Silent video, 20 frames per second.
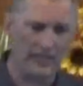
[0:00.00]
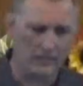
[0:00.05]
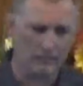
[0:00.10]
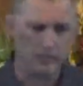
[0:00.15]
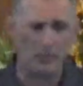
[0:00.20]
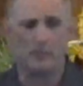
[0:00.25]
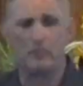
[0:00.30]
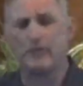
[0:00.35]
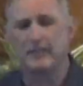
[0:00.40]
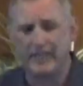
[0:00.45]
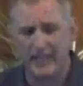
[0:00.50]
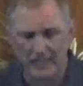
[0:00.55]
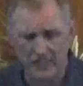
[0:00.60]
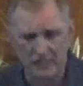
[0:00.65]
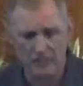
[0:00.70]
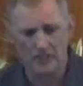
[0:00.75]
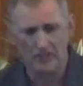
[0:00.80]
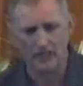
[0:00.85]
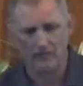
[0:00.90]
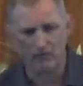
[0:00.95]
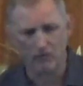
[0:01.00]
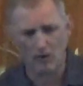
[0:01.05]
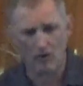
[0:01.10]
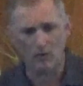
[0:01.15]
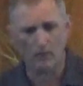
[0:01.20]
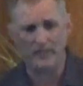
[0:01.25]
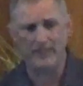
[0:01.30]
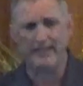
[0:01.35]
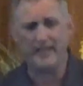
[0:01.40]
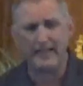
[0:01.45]
and the implementation of
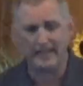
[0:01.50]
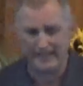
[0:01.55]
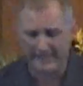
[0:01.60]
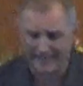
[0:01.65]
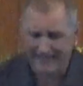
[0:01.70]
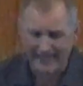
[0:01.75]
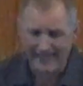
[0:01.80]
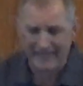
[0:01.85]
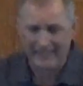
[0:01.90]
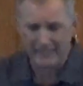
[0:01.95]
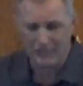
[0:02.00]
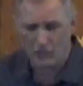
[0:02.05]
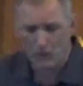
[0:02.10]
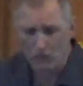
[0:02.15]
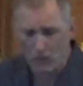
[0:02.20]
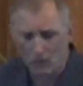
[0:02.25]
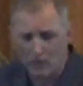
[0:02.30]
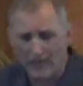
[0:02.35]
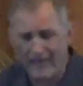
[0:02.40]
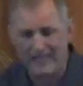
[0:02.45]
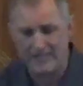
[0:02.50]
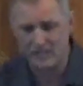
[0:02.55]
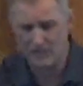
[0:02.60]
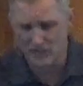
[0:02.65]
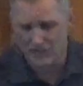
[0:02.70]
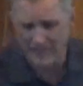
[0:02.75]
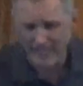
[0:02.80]
what we did. Did I do what I